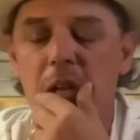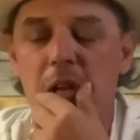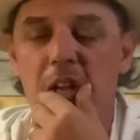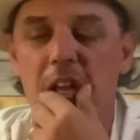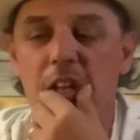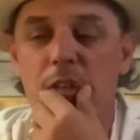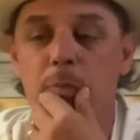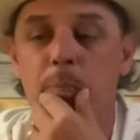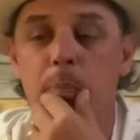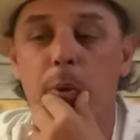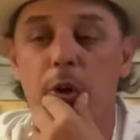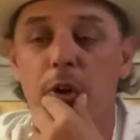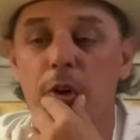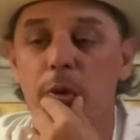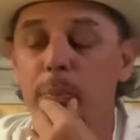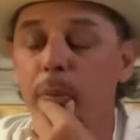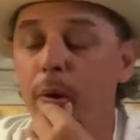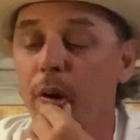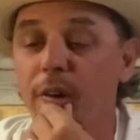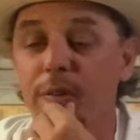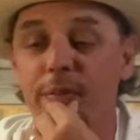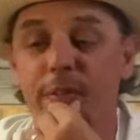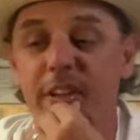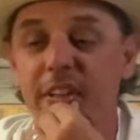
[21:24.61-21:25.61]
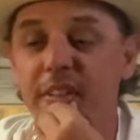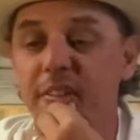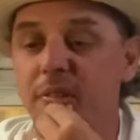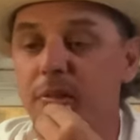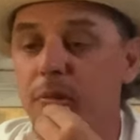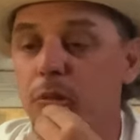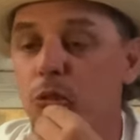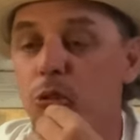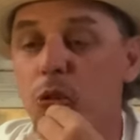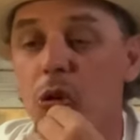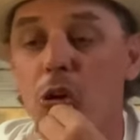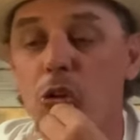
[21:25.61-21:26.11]
It's burned perfect,
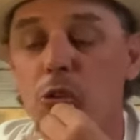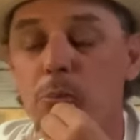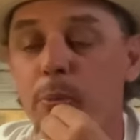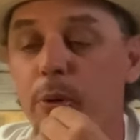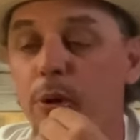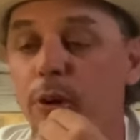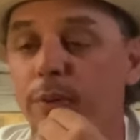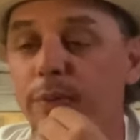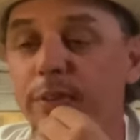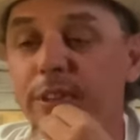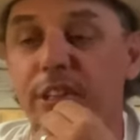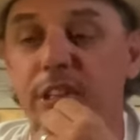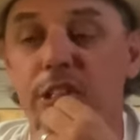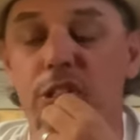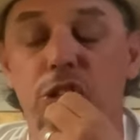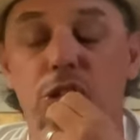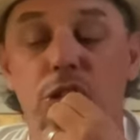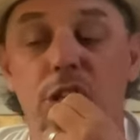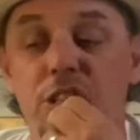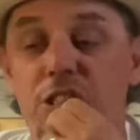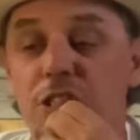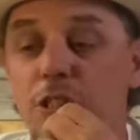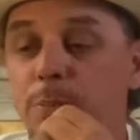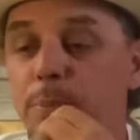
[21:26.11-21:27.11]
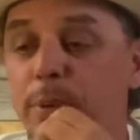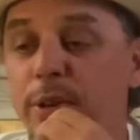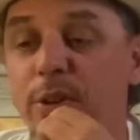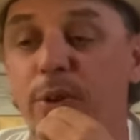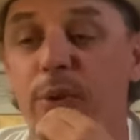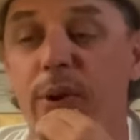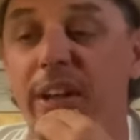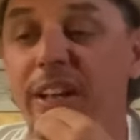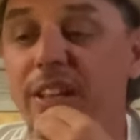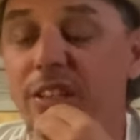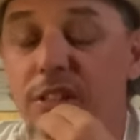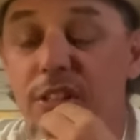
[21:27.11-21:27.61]
draws perfect, construction's been
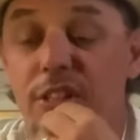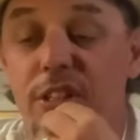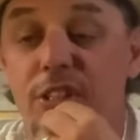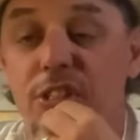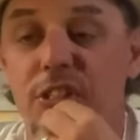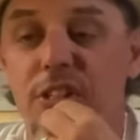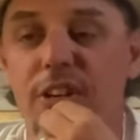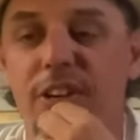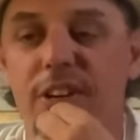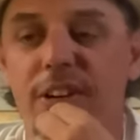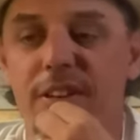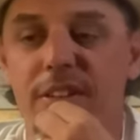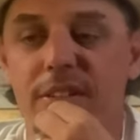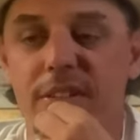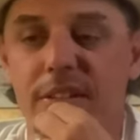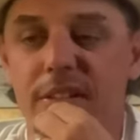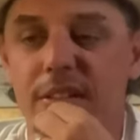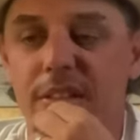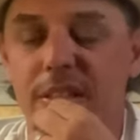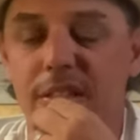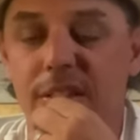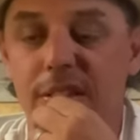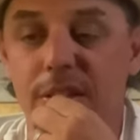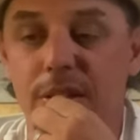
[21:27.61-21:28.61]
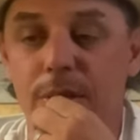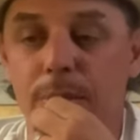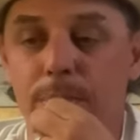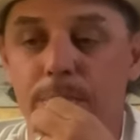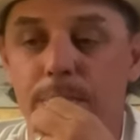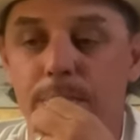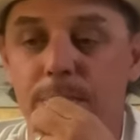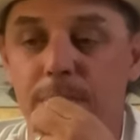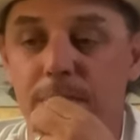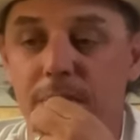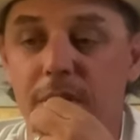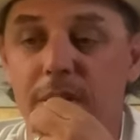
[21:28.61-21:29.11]
great. It's a good cigar. And you,
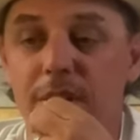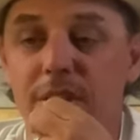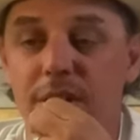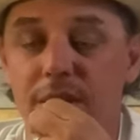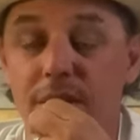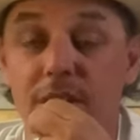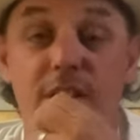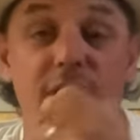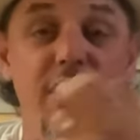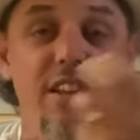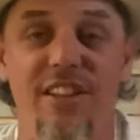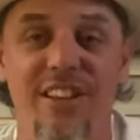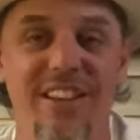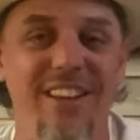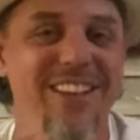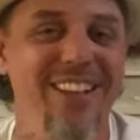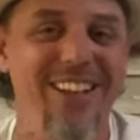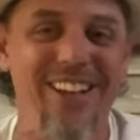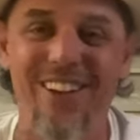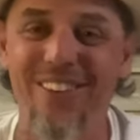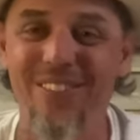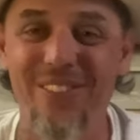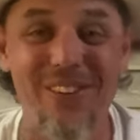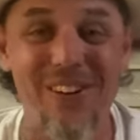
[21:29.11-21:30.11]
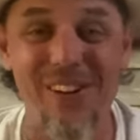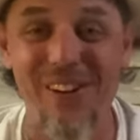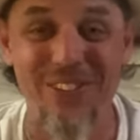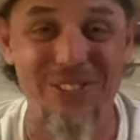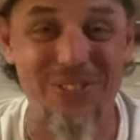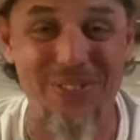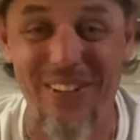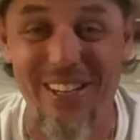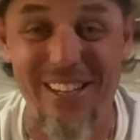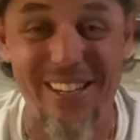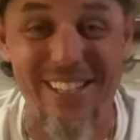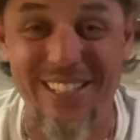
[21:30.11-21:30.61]
this is, what else
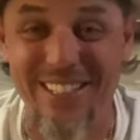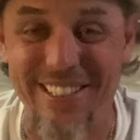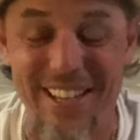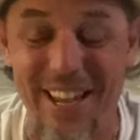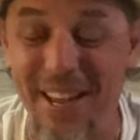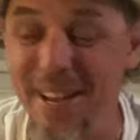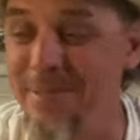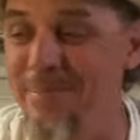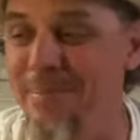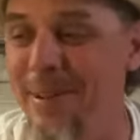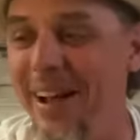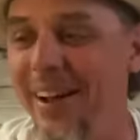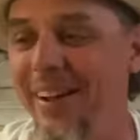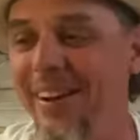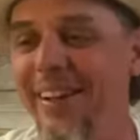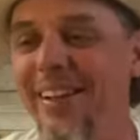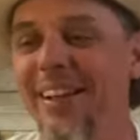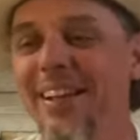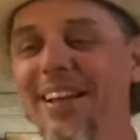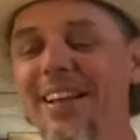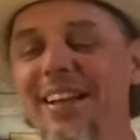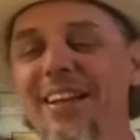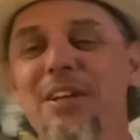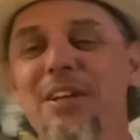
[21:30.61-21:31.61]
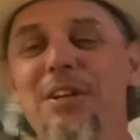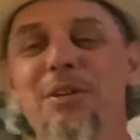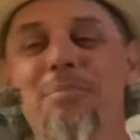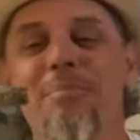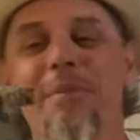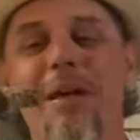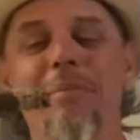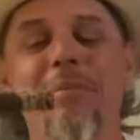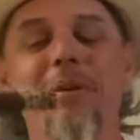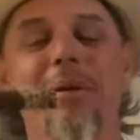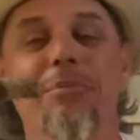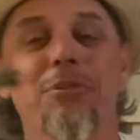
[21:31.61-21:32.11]
am I going to say about it?
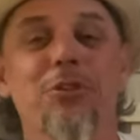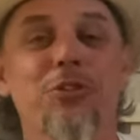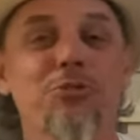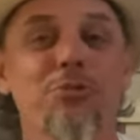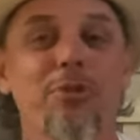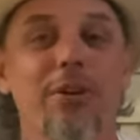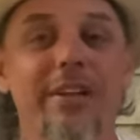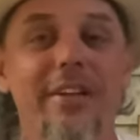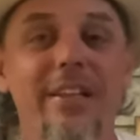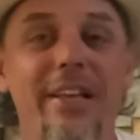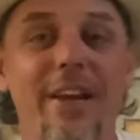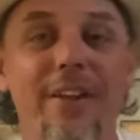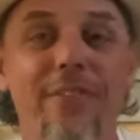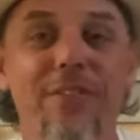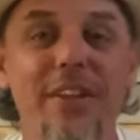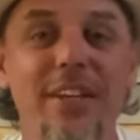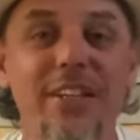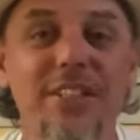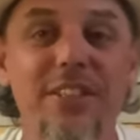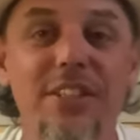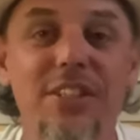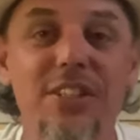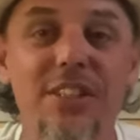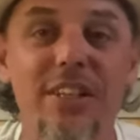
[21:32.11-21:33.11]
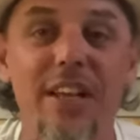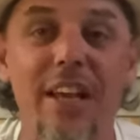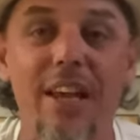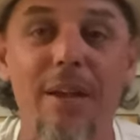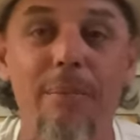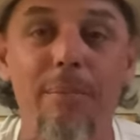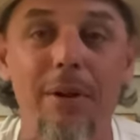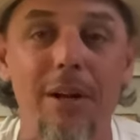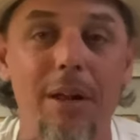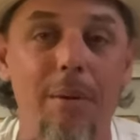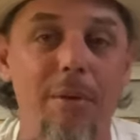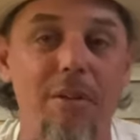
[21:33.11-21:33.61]
Maybe I'm just running out of things to say,
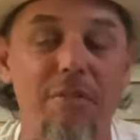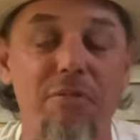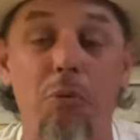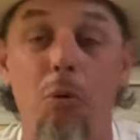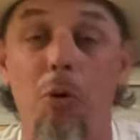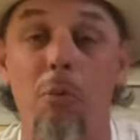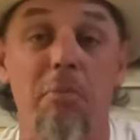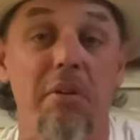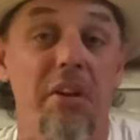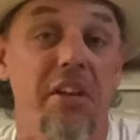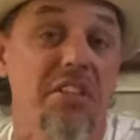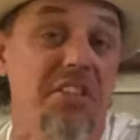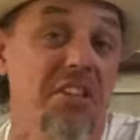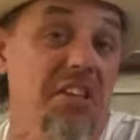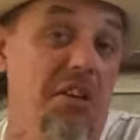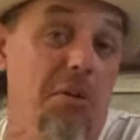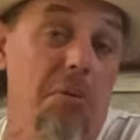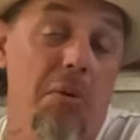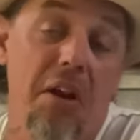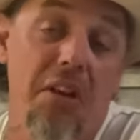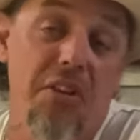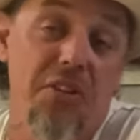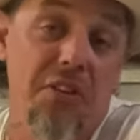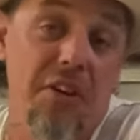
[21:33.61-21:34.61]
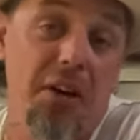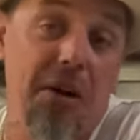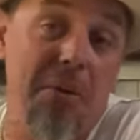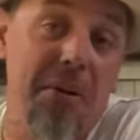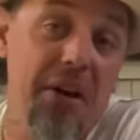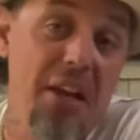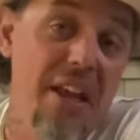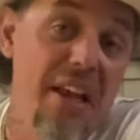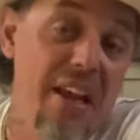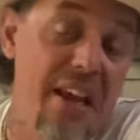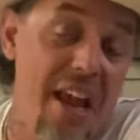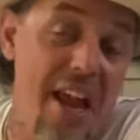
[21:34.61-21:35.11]
but I'm at 4 minutes anyway. So
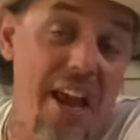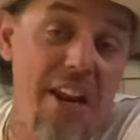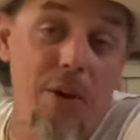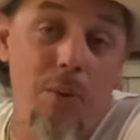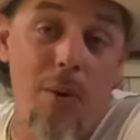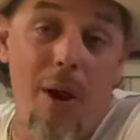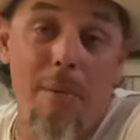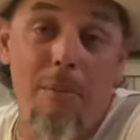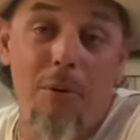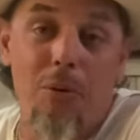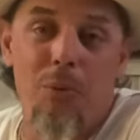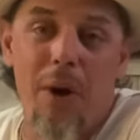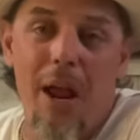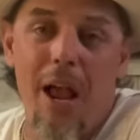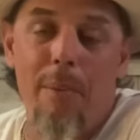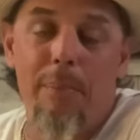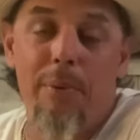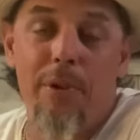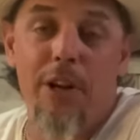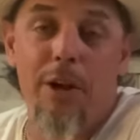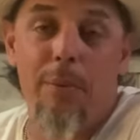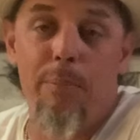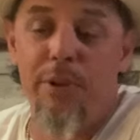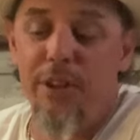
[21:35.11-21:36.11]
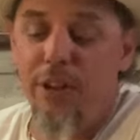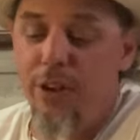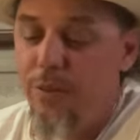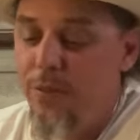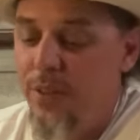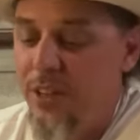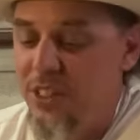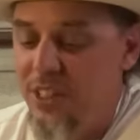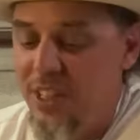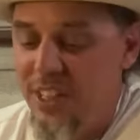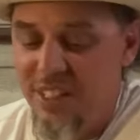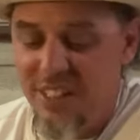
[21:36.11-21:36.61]
anyway, I'm going to wrap it up here.
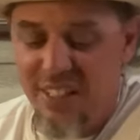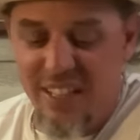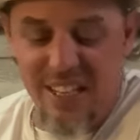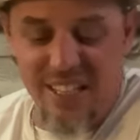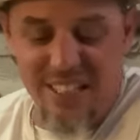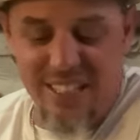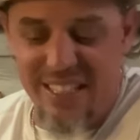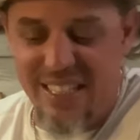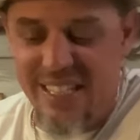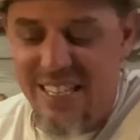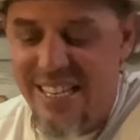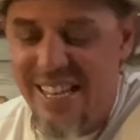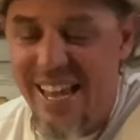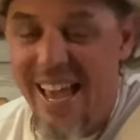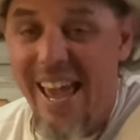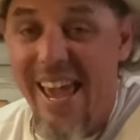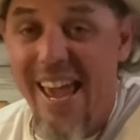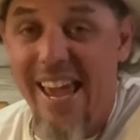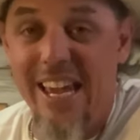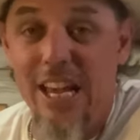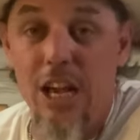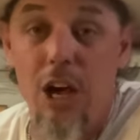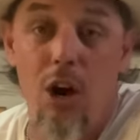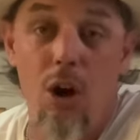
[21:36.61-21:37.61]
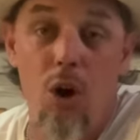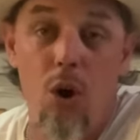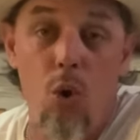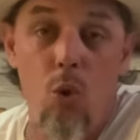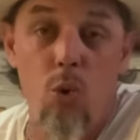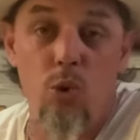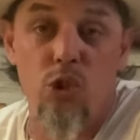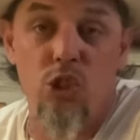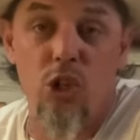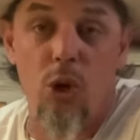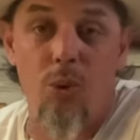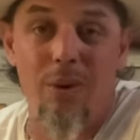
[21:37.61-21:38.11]
This is the CAO
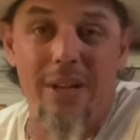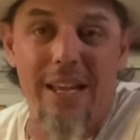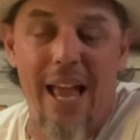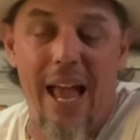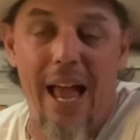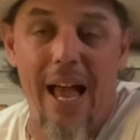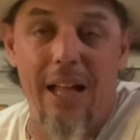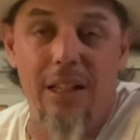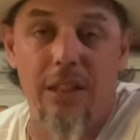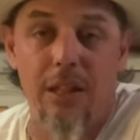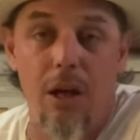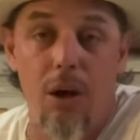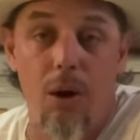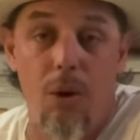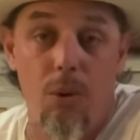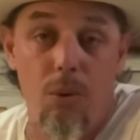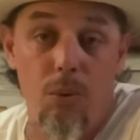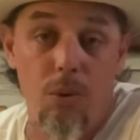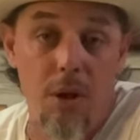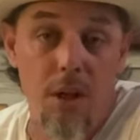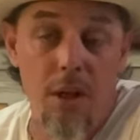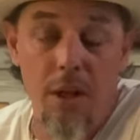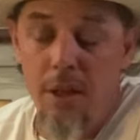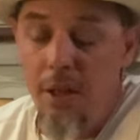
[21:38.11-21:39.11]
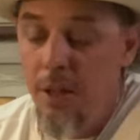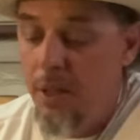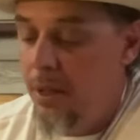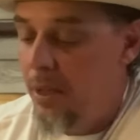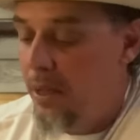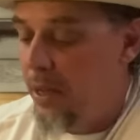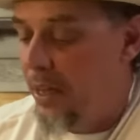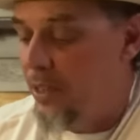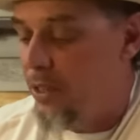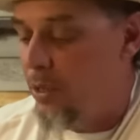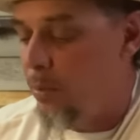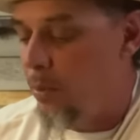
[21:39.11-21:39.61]
Zocalo.
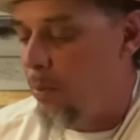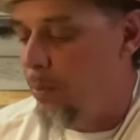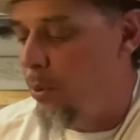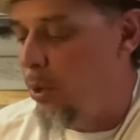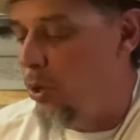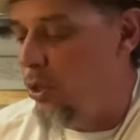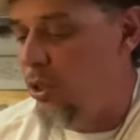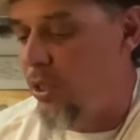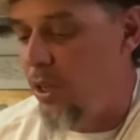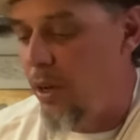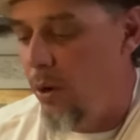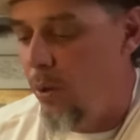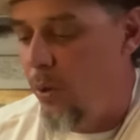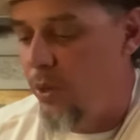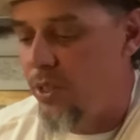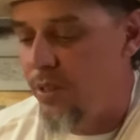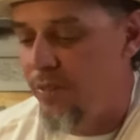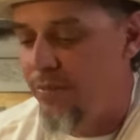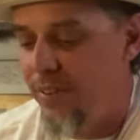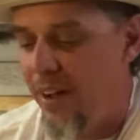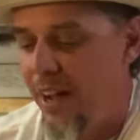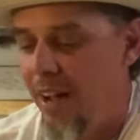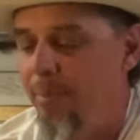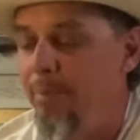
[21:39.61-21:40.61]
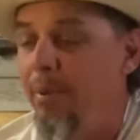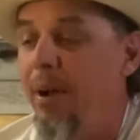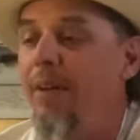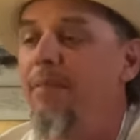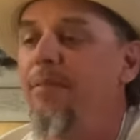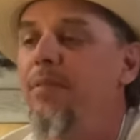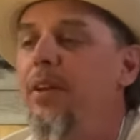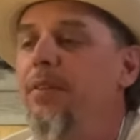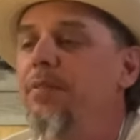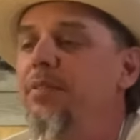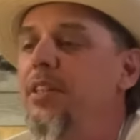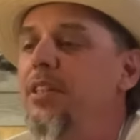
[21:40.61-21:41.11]
It's a Robusto. It's a
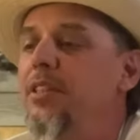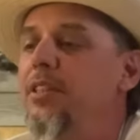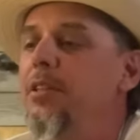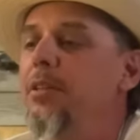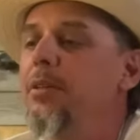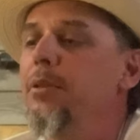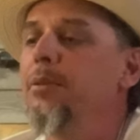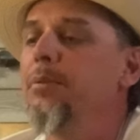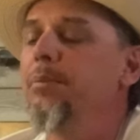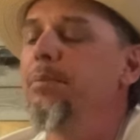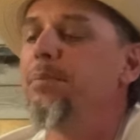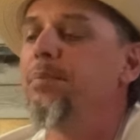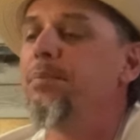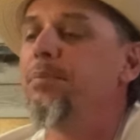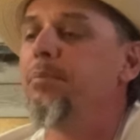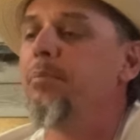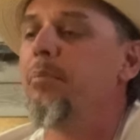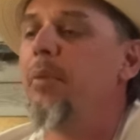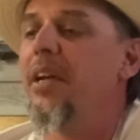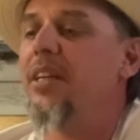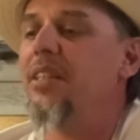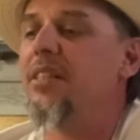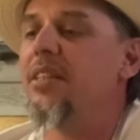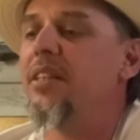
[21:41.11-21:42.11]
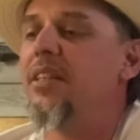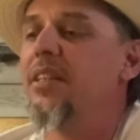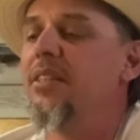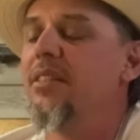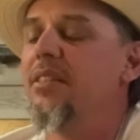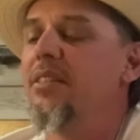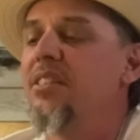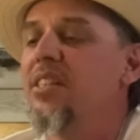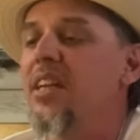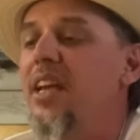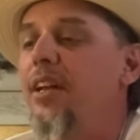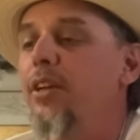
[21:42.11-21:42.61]
5x52 Mexican
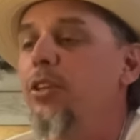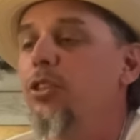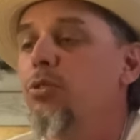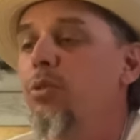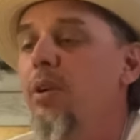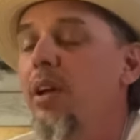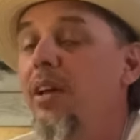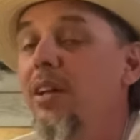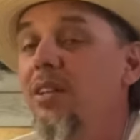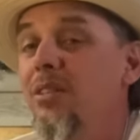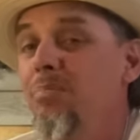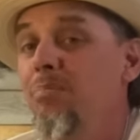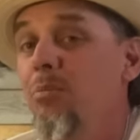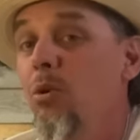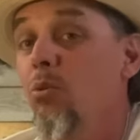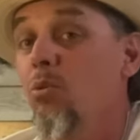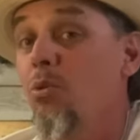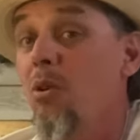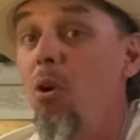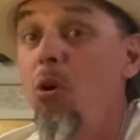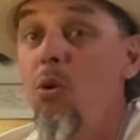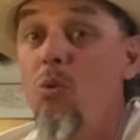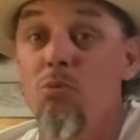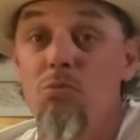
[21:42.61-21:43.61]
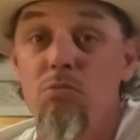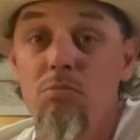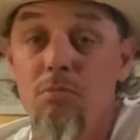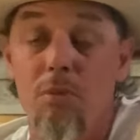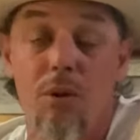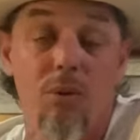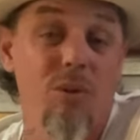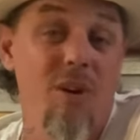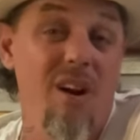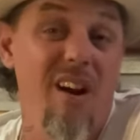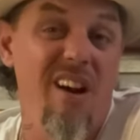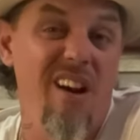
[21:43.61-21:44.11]
San Andreas
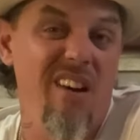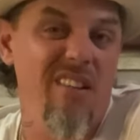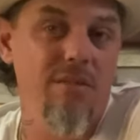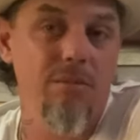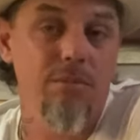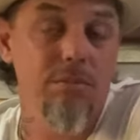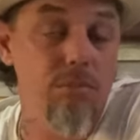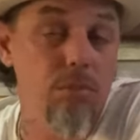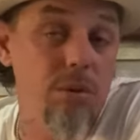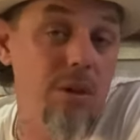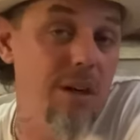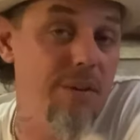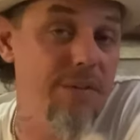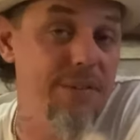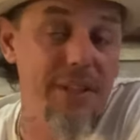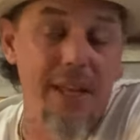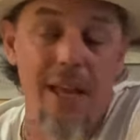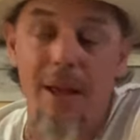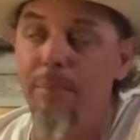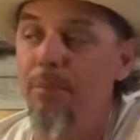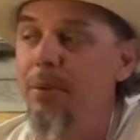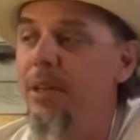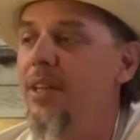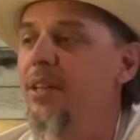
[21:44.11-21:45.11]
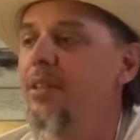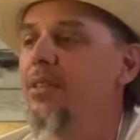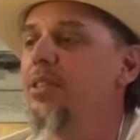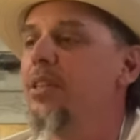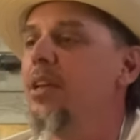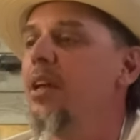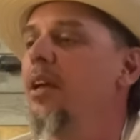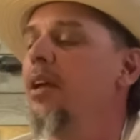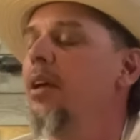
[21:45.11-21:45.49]
Maron, whatever that means.